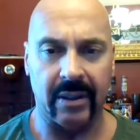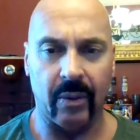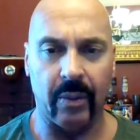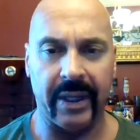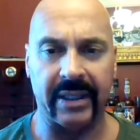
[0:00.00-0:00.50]

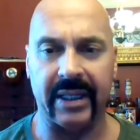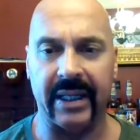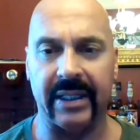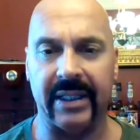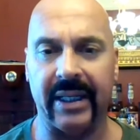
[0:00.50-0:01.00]
With
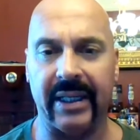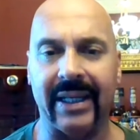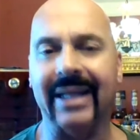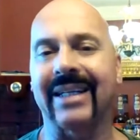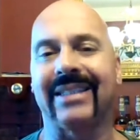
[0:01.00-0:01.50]
it, the
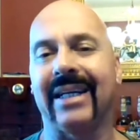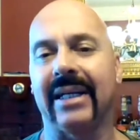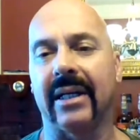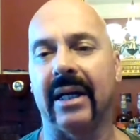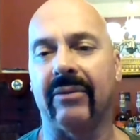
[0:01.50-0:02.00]
nicotine
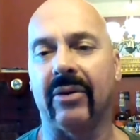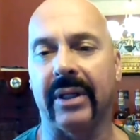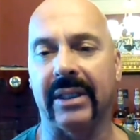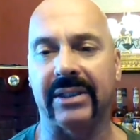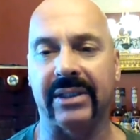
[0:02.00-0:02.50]
level
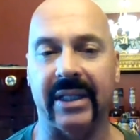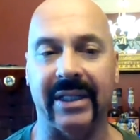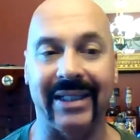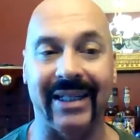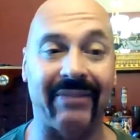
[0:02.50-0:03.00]
is
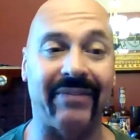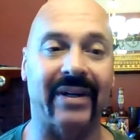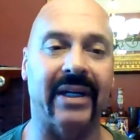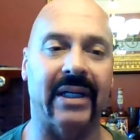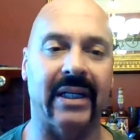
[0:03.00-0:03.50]

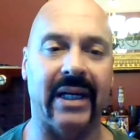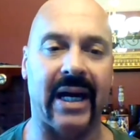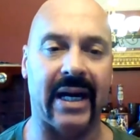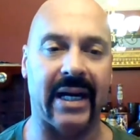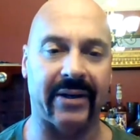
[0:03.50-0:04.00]
significantly
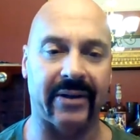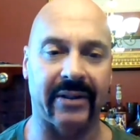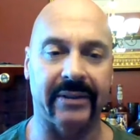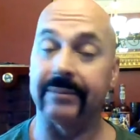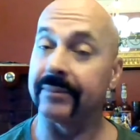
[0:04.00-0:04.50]
higher.
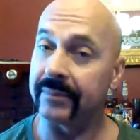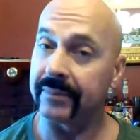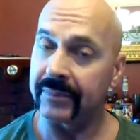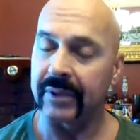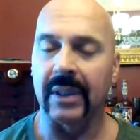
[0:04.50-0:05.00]

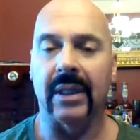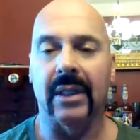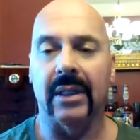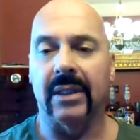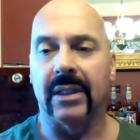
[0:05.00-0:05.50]

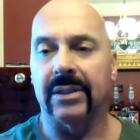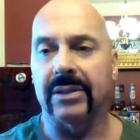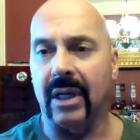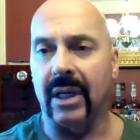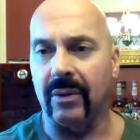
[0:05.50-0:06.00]

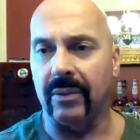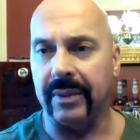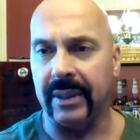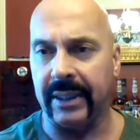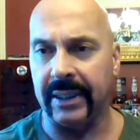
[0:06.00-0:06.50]
So
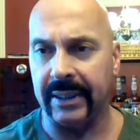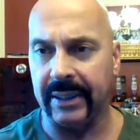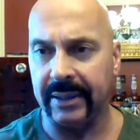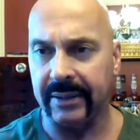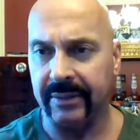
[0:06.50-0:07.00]

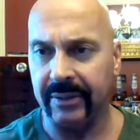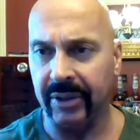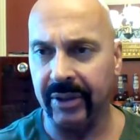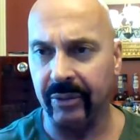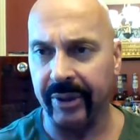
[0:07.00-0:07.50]
you
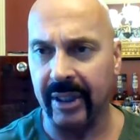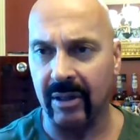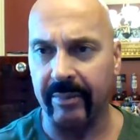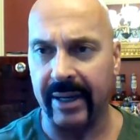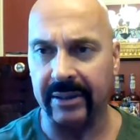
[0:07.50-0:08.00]
can read all
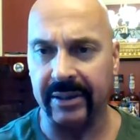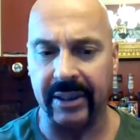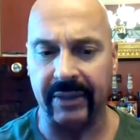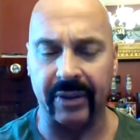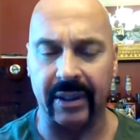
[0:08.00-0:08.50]
about the
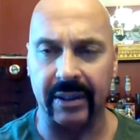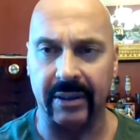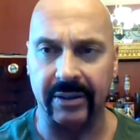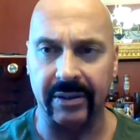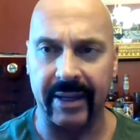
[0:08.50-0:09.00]
different
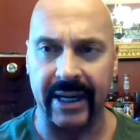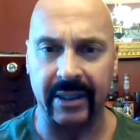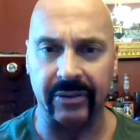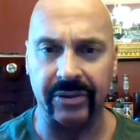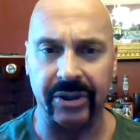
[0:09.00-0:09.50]

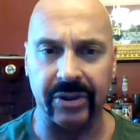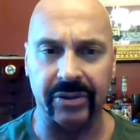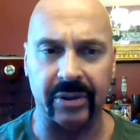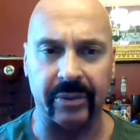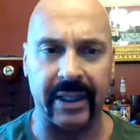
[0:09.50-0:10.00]
tobaccos
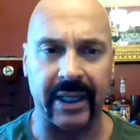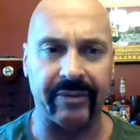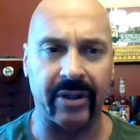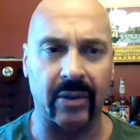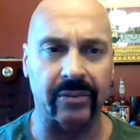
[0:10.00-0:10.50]
used and what have
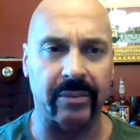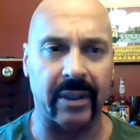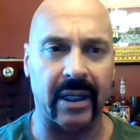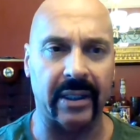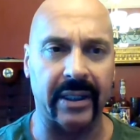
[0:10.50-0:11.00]
you on the
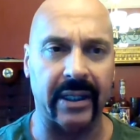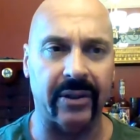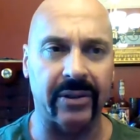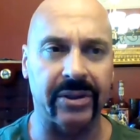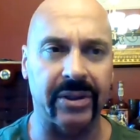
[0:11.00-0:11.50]
blog, and I
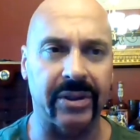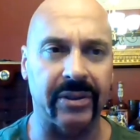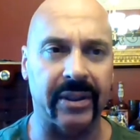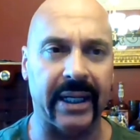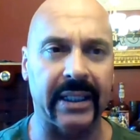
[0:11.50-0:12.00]
urge you to do
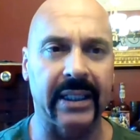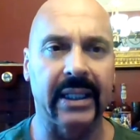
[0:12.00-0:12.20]
that.